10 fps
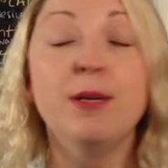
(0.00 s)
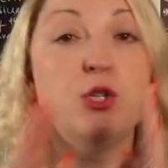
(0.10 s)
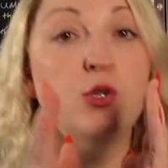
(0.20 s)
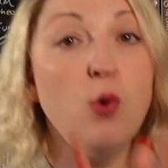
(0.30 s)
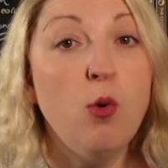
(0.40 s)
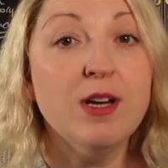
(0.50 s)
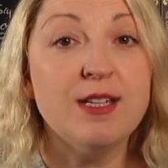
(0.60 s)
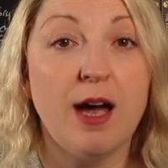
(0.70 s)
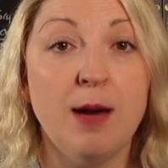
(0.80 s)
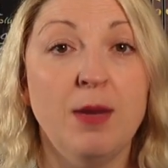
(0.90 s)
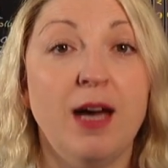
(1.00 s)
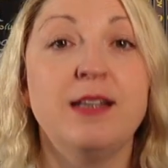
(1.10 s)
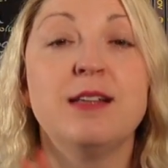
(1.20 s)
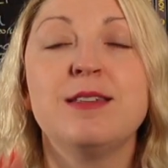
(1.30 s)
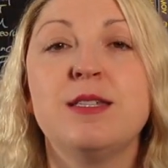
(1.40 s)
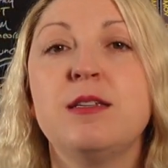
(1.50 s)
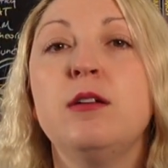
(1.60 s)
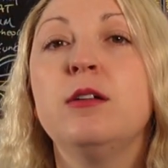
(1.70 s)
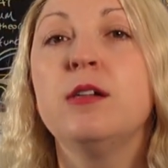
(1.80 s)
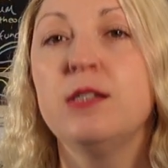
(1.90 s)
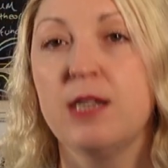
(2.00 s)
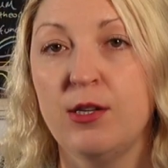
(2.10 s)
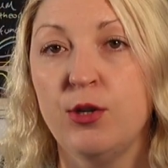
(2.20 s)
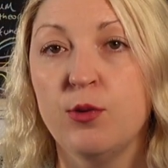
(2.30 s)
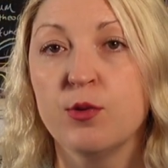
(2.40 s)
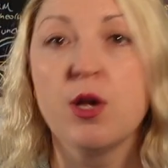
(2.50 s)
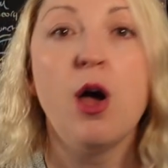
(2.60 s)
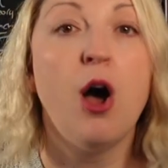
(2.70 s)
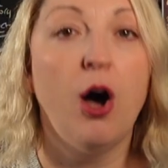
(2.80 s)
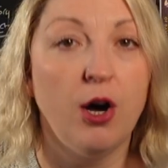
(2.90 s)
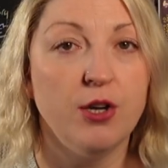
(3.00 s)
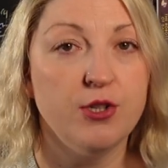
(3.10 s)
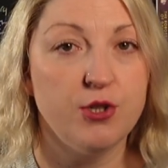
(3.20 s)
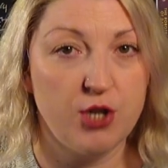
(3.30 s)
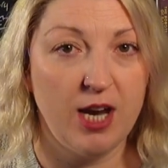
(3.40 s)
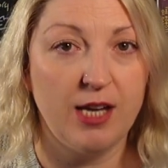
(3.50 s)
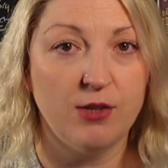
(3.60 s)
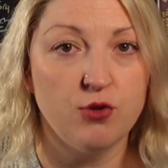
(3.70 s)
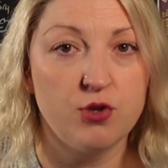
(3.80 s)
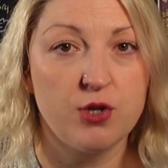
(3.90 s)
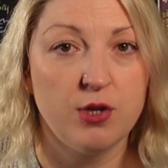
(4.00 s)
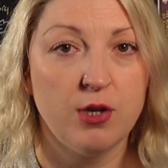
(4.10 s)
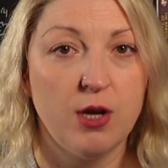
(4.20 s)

but your timeline still continues unchanged.